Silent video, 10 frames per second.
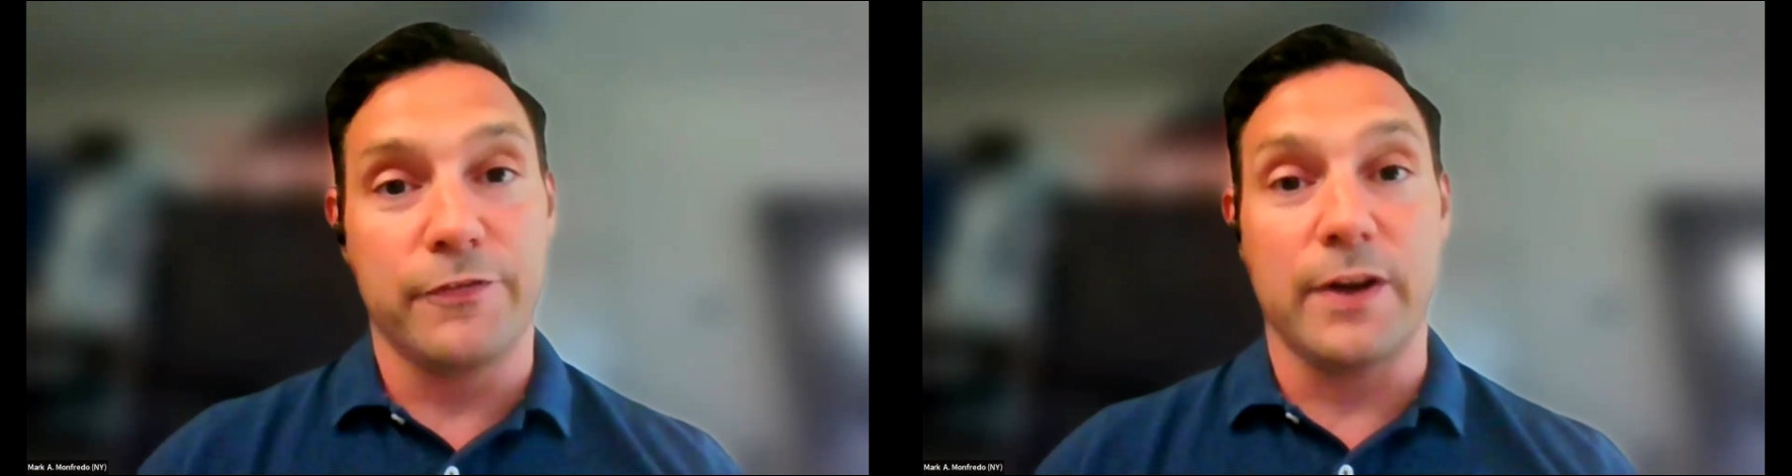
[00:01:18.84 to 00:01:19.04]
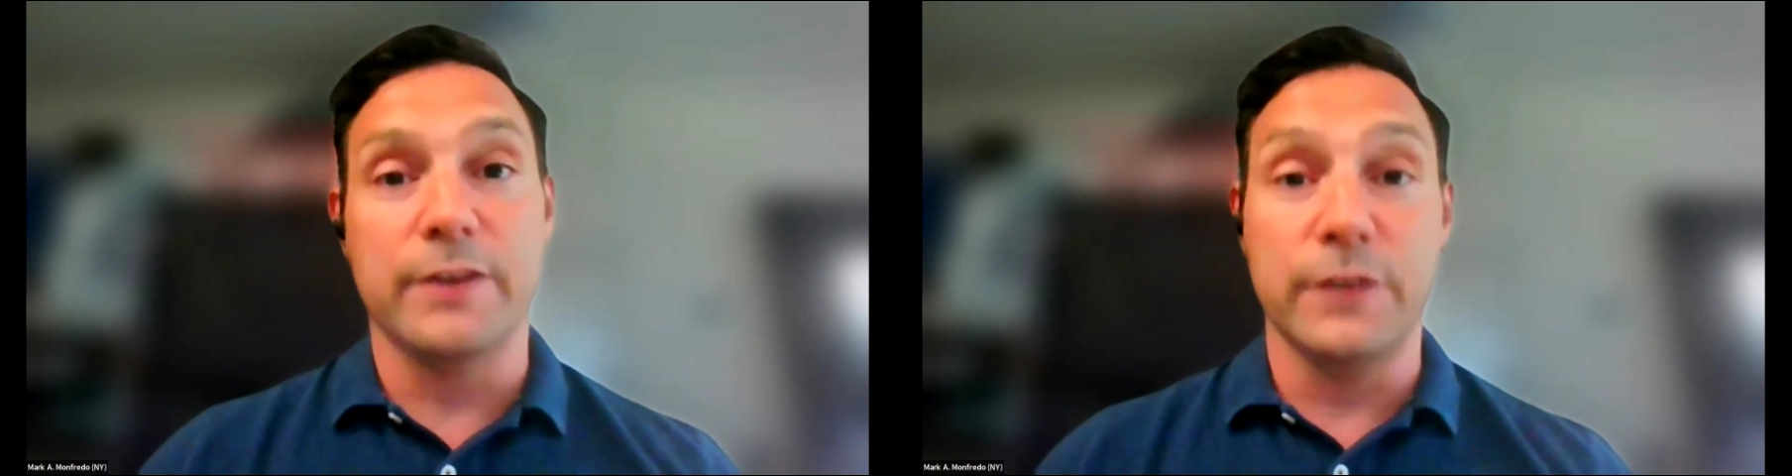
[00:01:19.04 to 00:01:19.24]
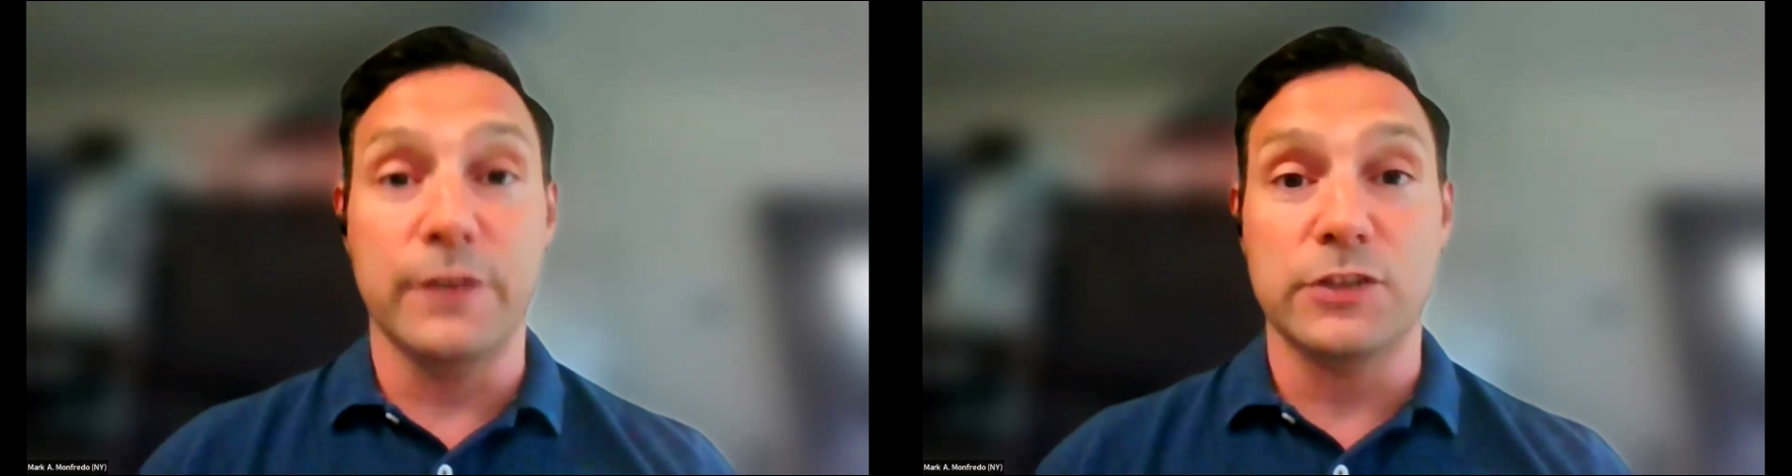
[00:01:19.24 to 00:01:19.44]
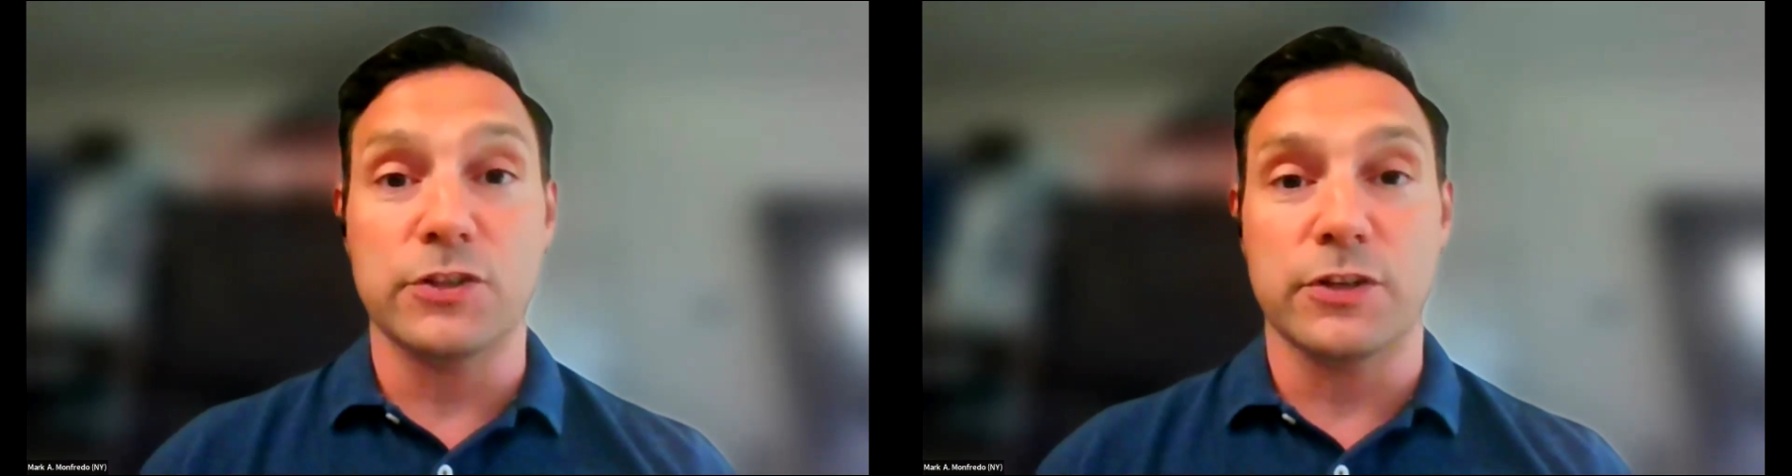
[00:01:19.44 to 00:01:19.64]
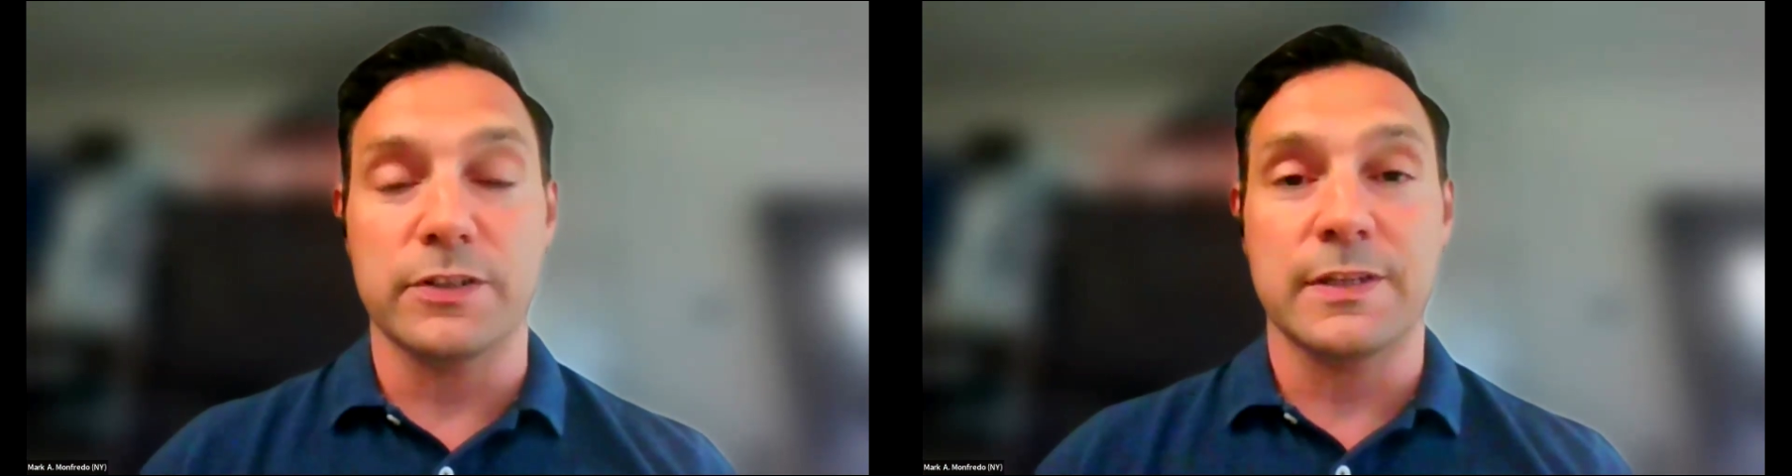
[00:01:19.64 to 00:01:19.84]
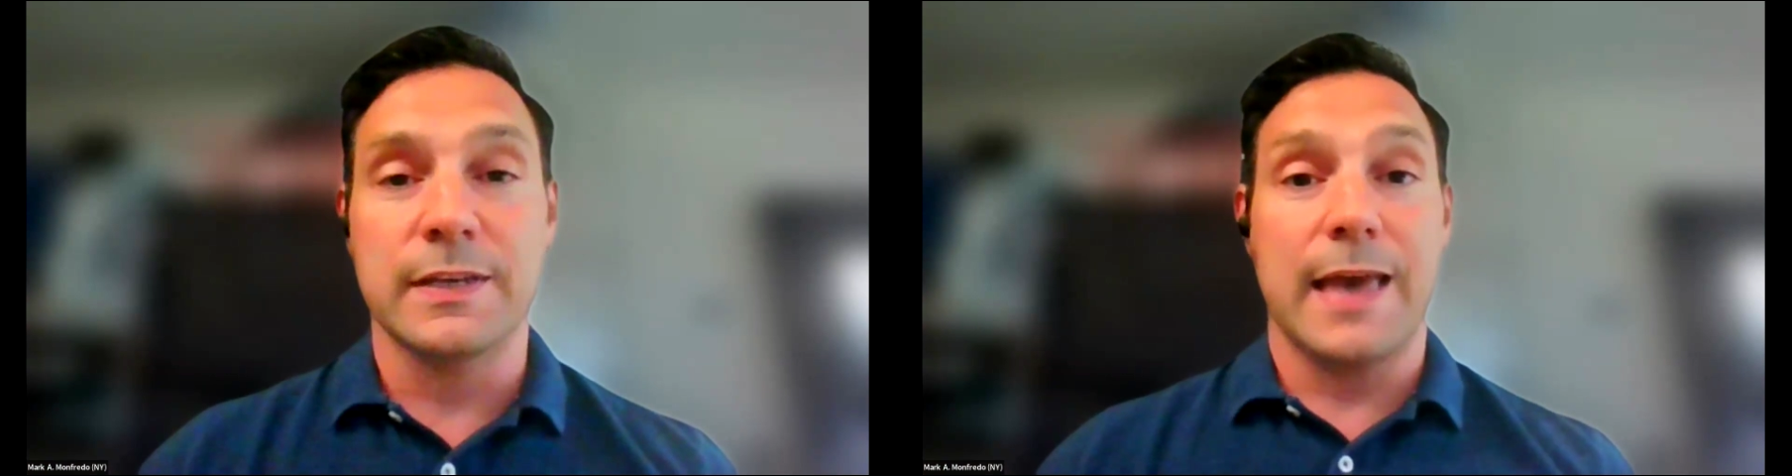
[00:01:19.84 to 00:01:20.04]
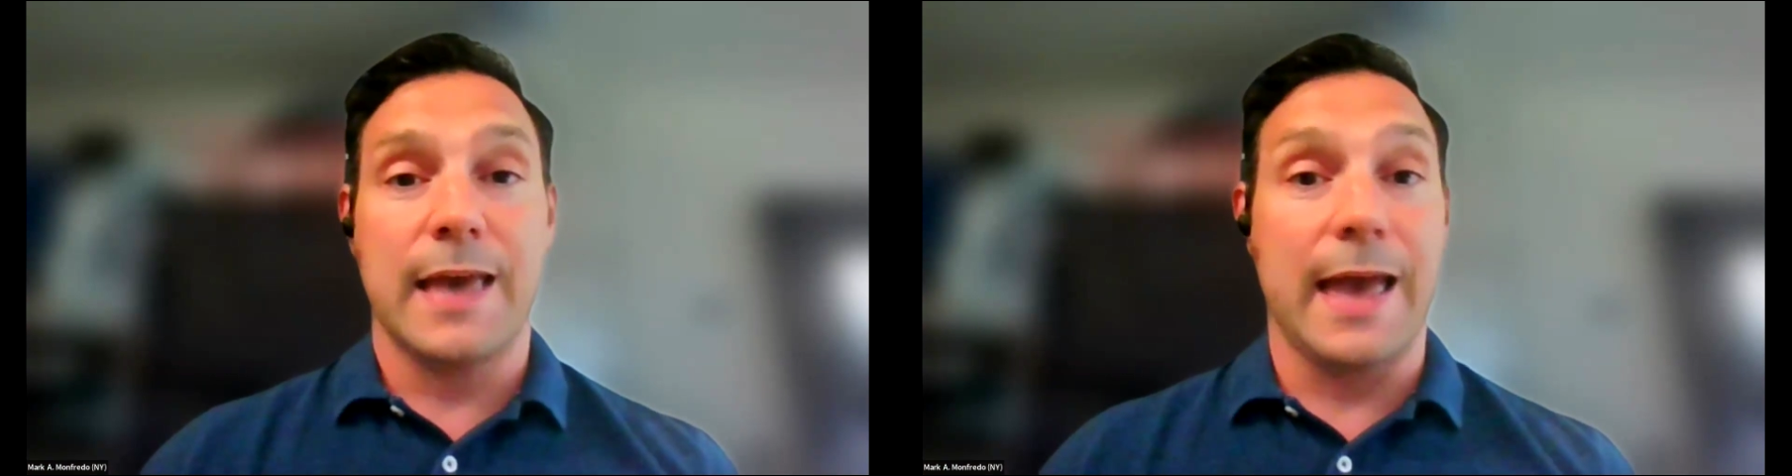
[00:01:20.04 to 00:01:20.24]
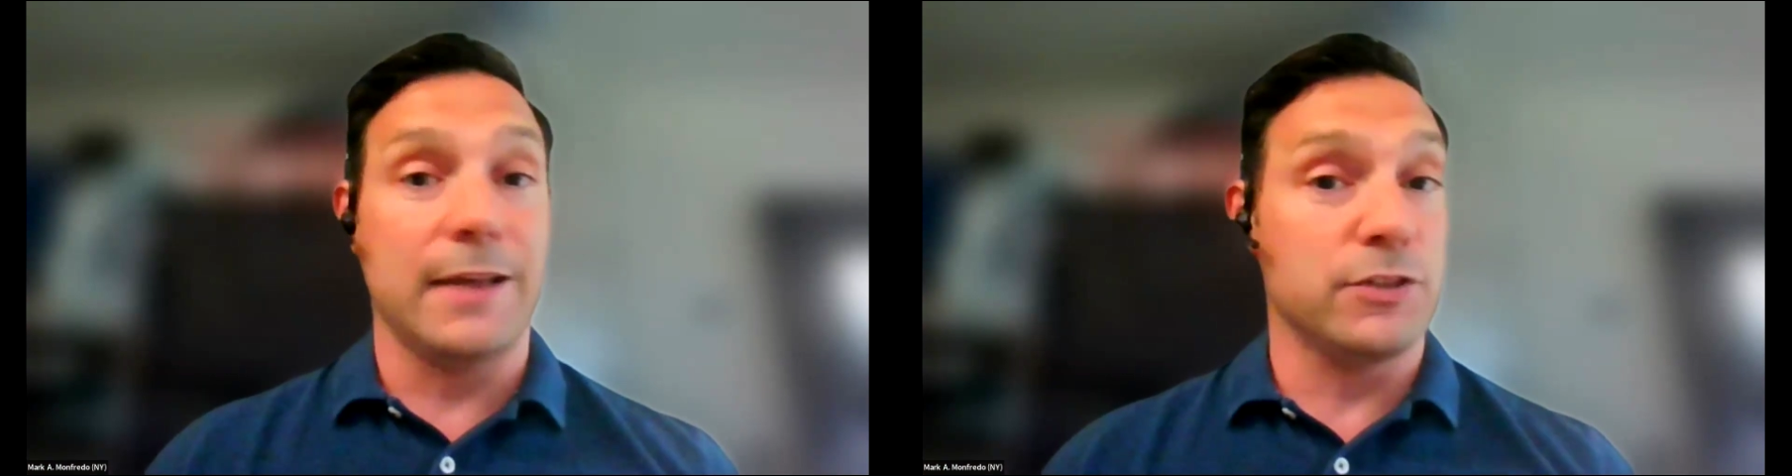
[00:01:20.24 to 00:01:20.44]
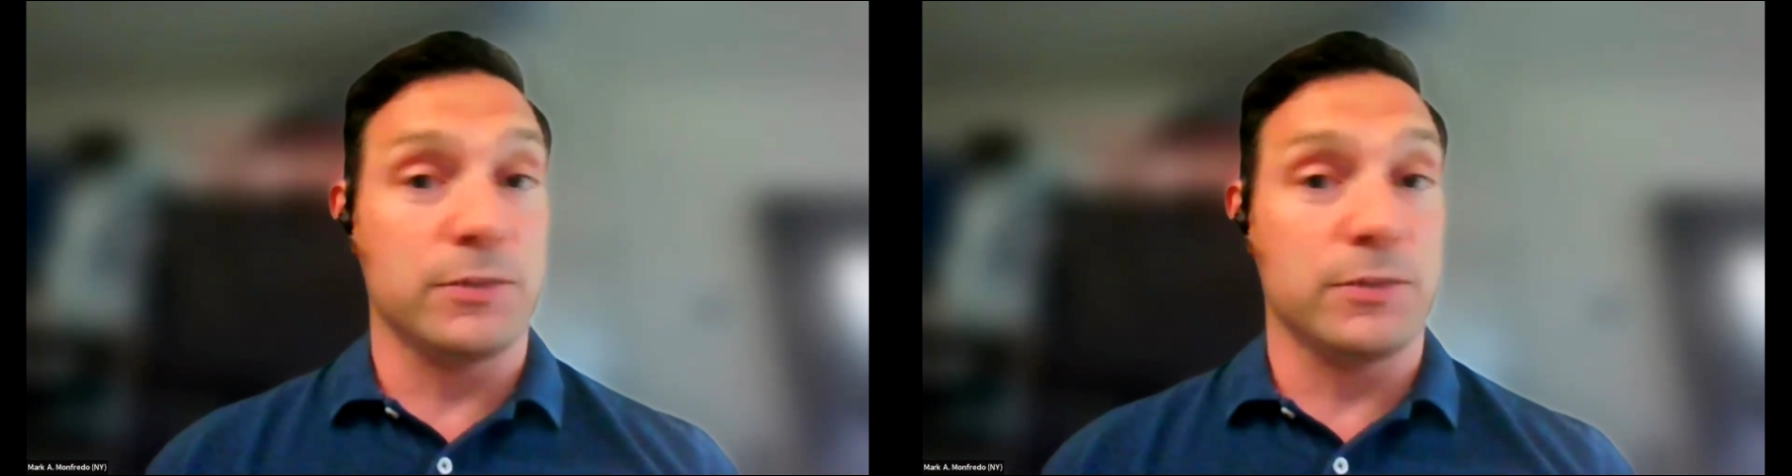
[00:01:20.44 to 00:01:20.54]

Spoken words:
fun features and